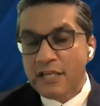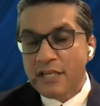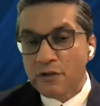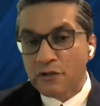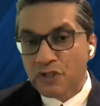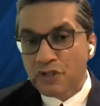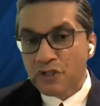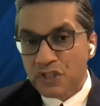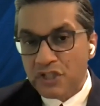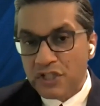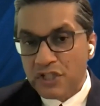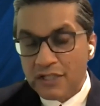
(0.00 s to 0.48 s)
he
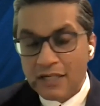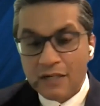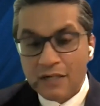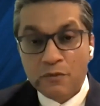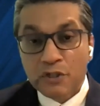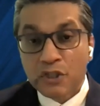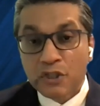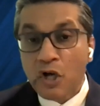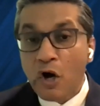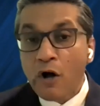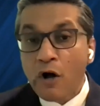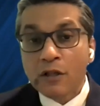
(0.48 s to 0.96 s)
or she
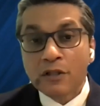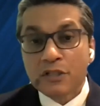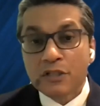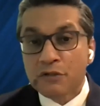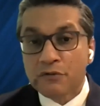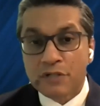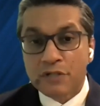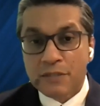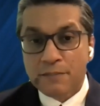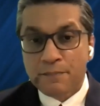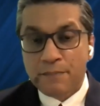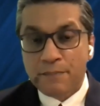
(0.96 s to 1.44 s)
done with all
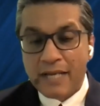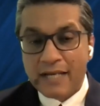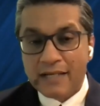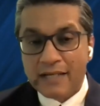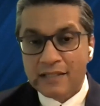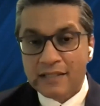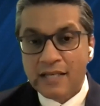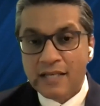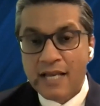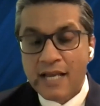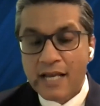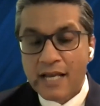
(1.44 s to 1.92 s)
due
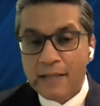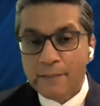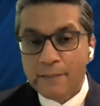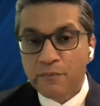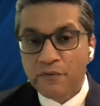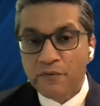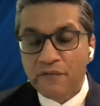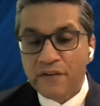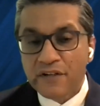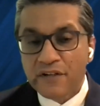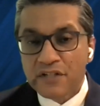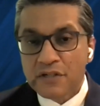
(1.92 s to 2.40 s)
respect
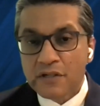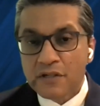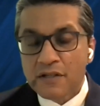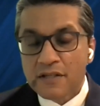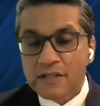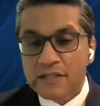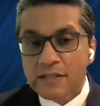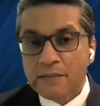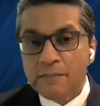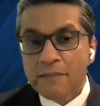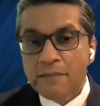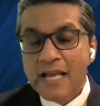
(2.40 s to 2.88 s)
and
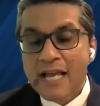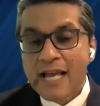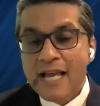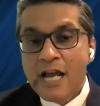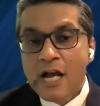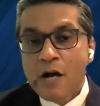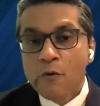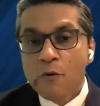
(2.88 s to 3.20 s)
professionalism,